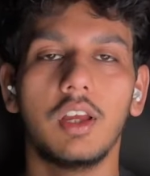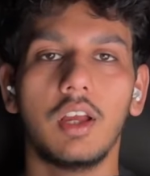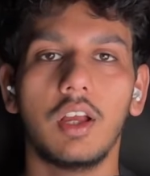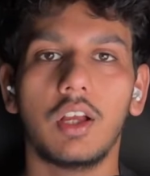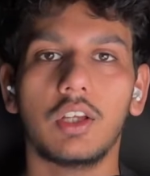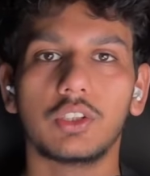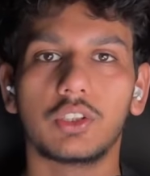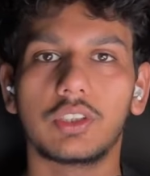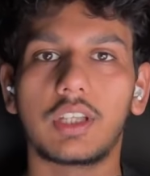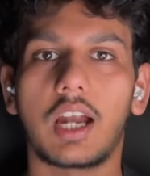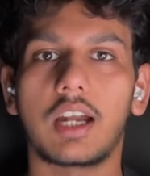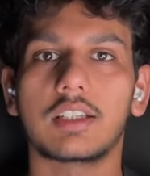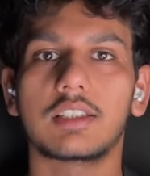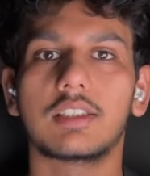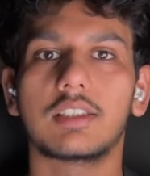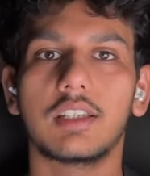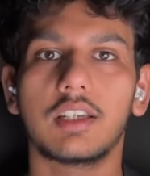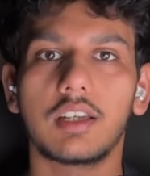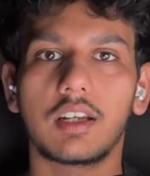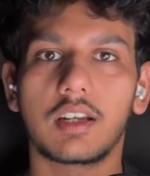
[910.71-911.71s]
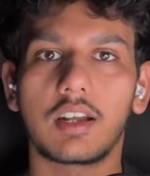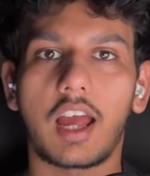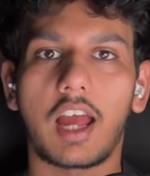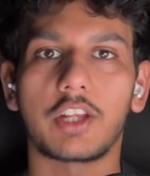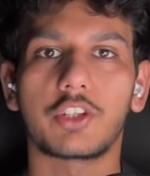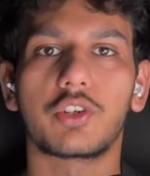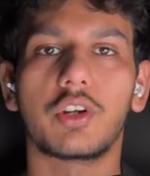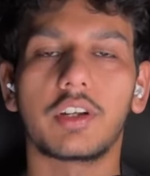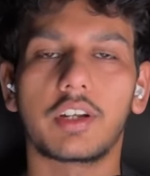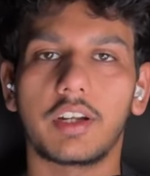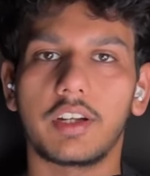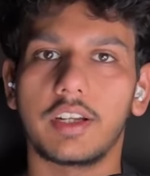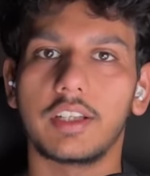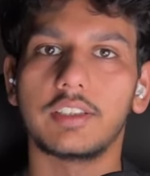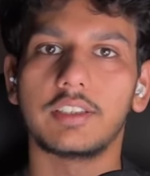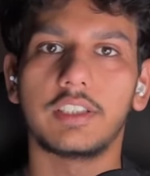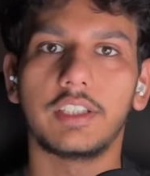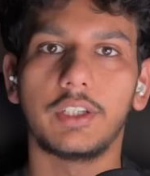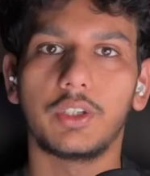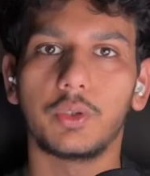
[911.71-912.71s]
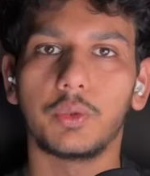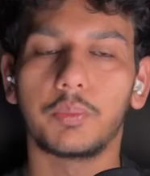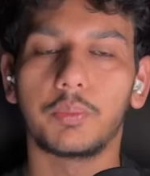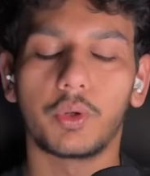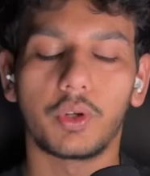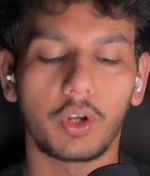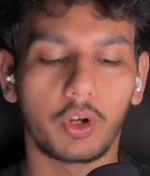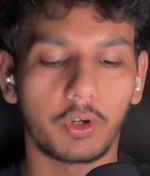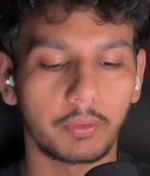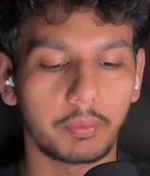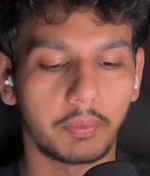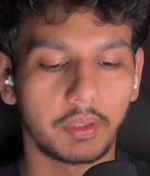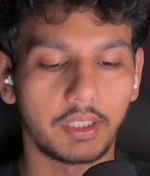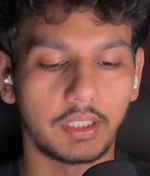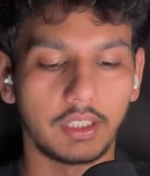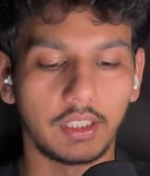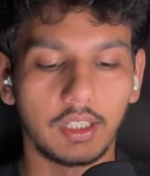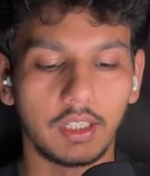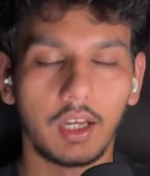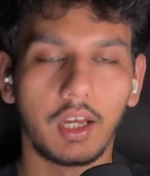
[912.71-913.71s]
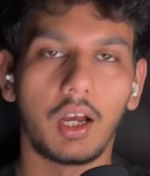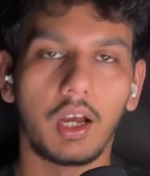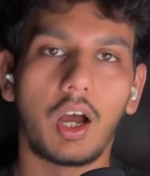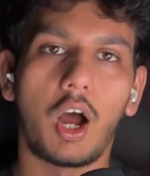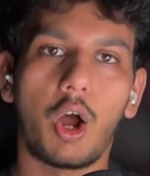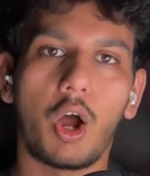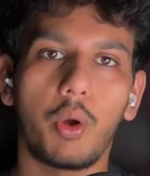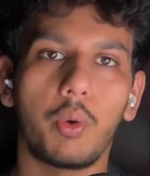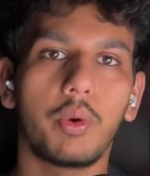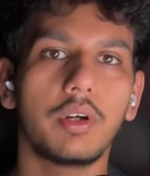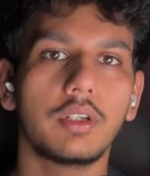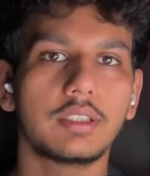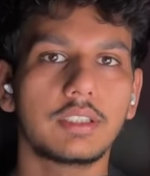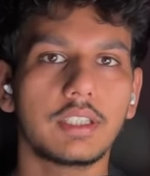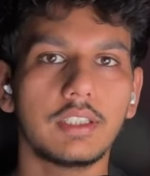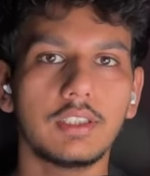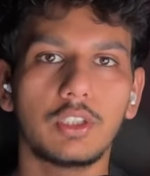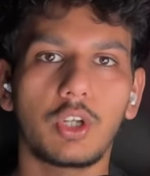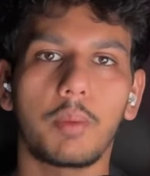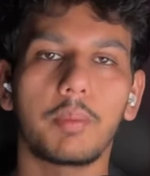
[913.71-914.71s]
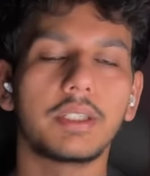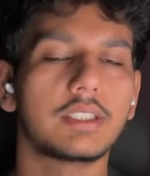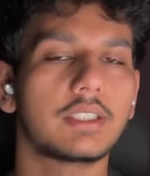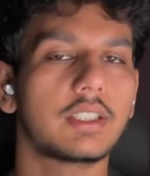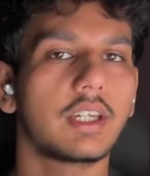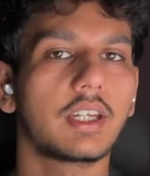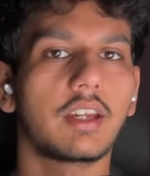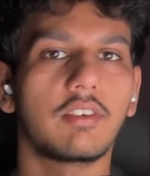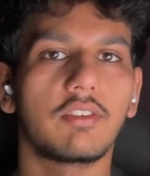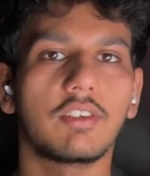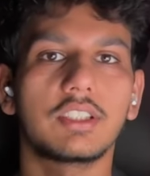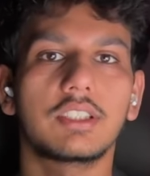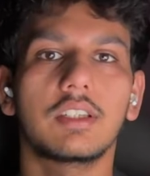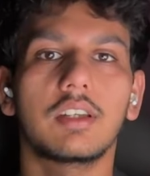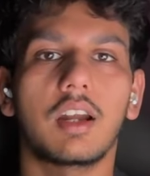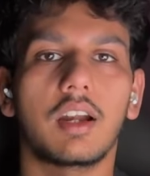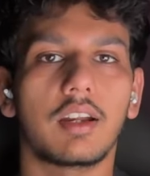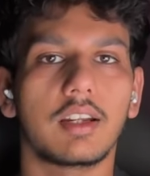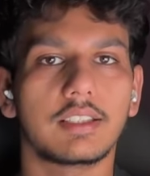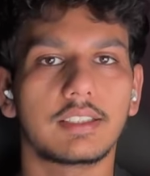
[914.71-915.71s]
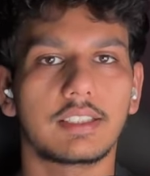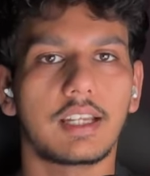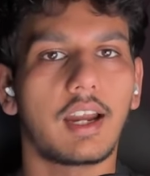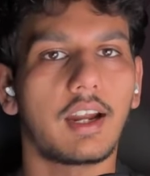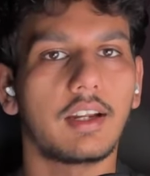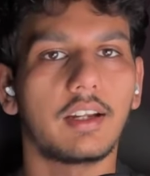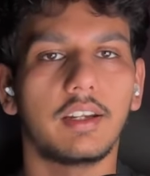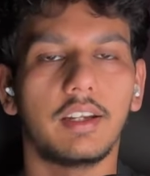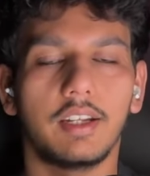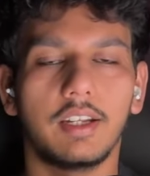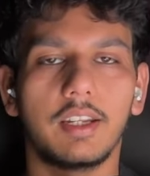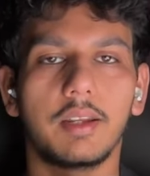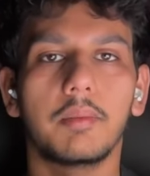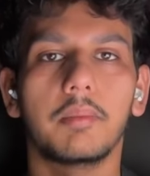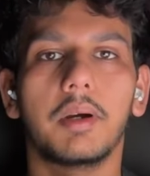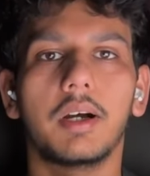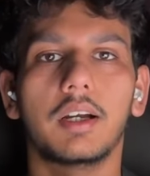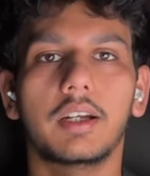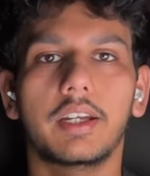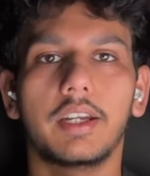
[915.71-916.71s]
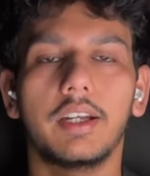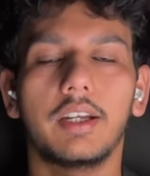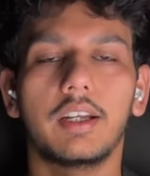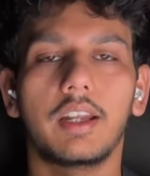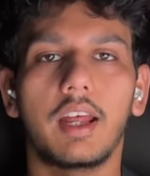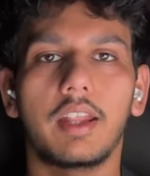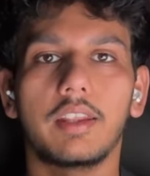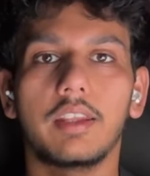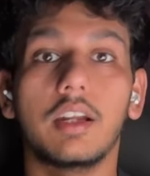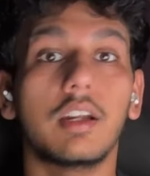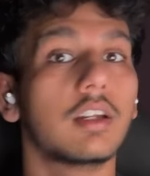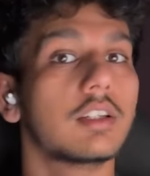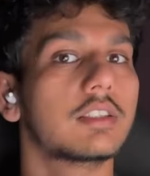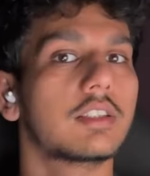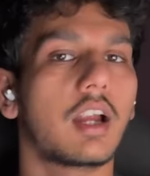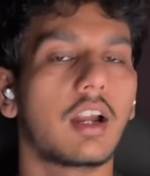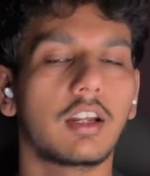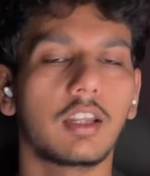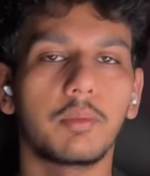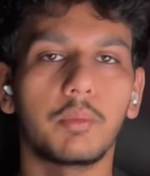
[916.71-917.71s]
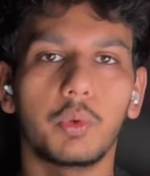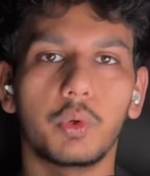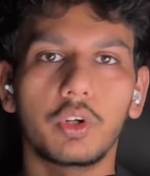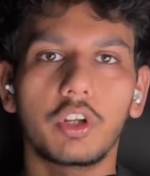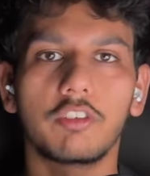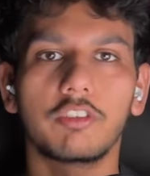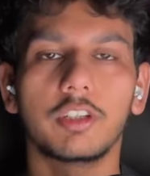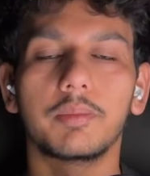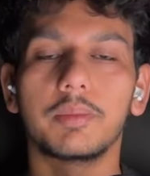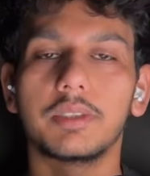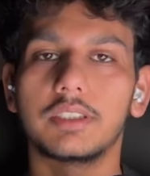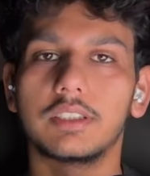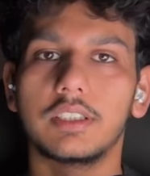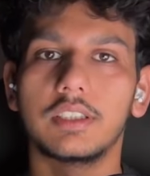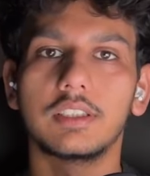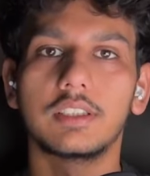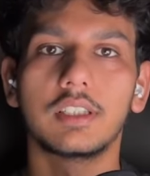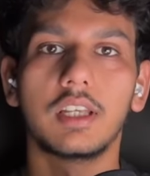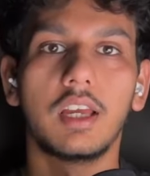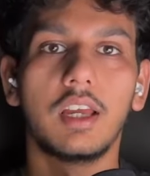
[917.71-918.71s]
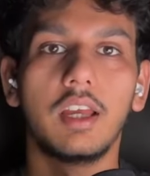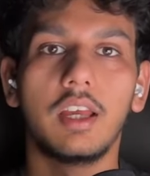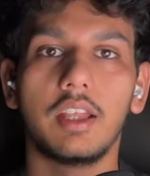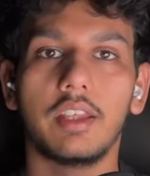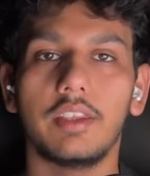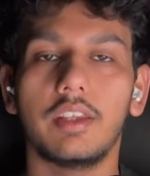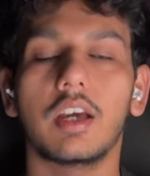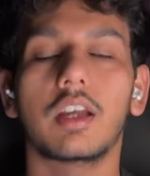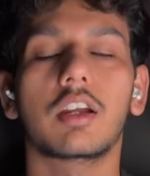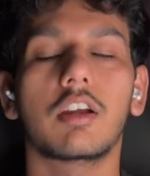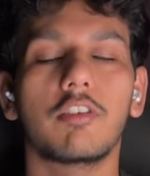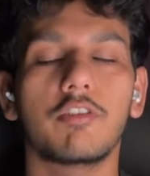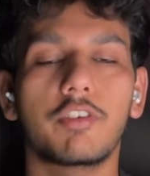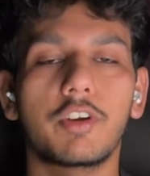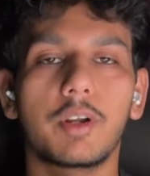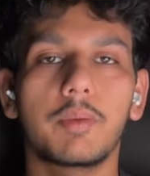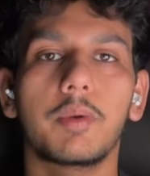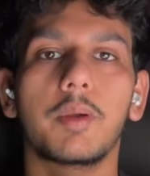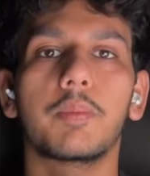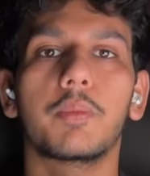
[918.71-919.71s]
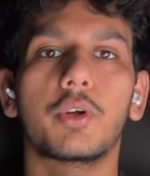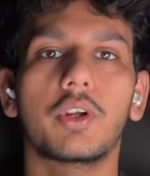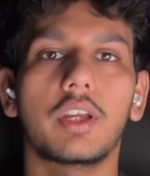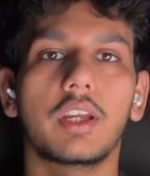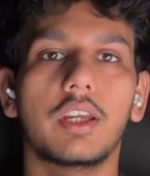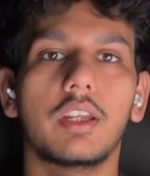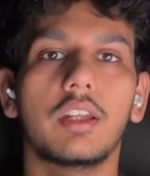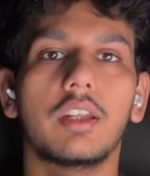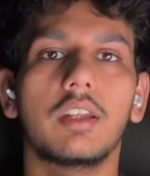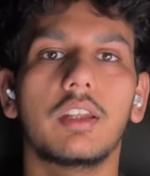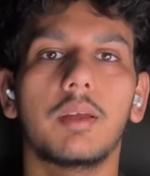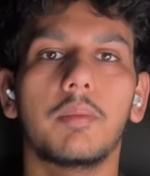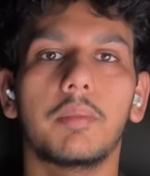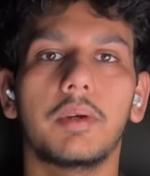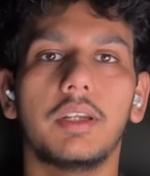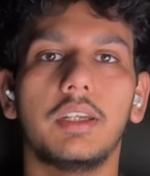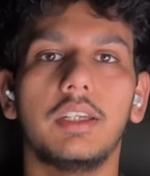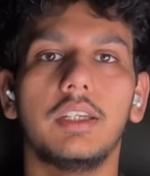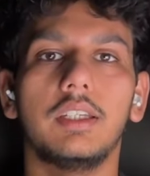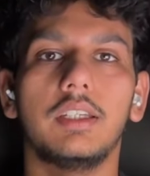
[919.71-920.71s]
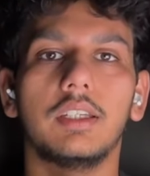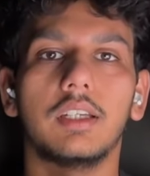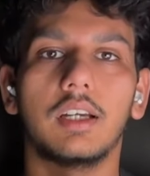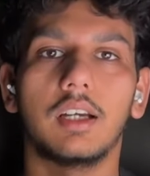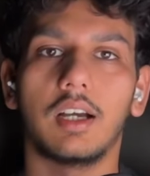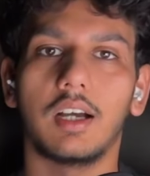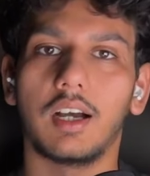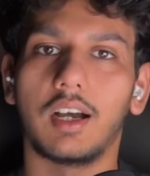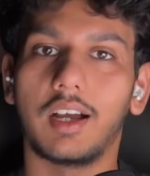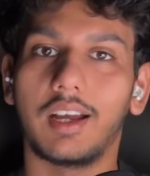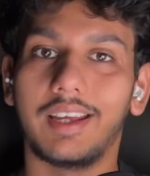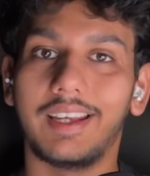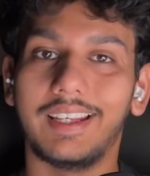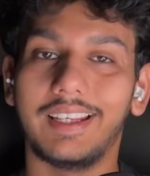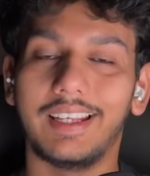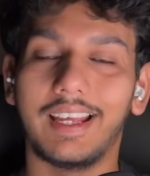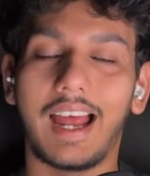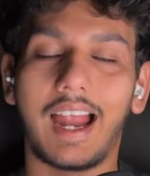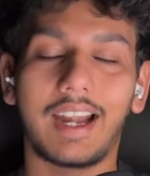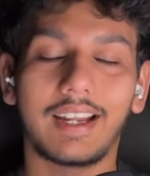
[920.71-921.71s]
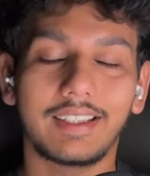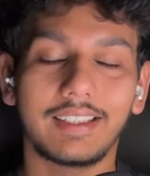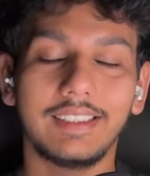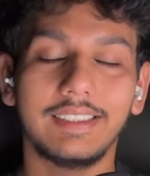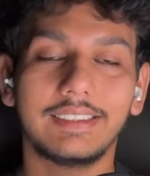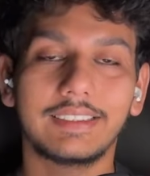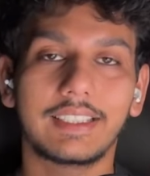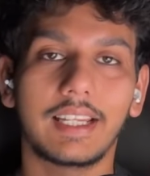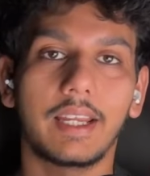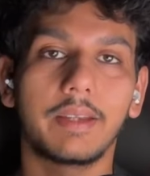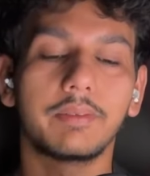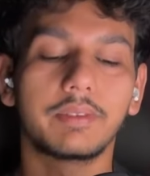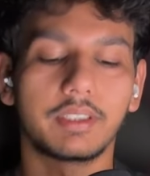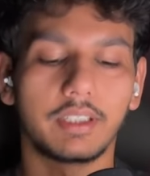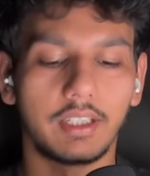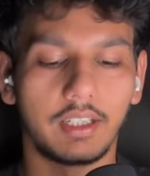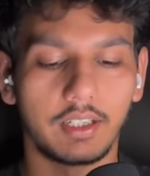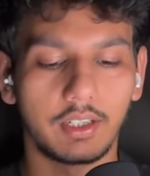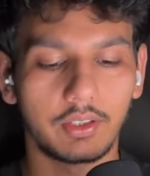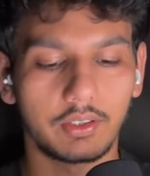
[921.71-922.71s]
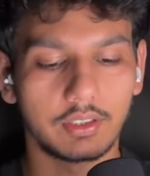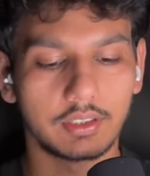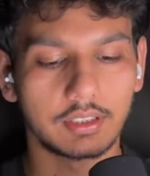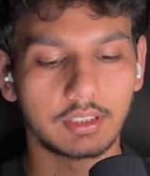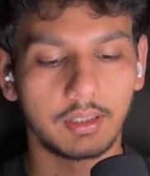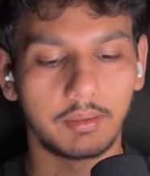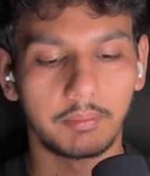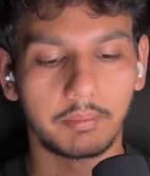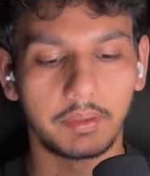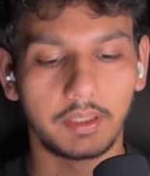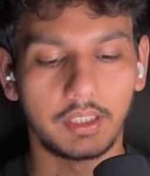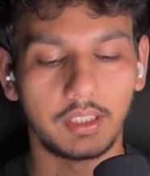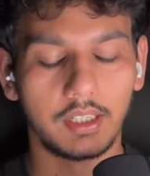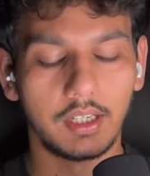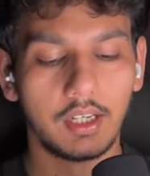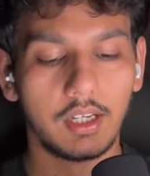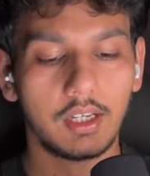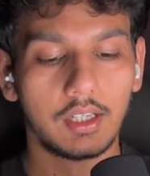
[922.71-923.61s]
So that's their natural tendency to pull out money. However, since domestic investors understand Indian market and they understand the moat of the business, they are comfortable putting in the money at these times into this company.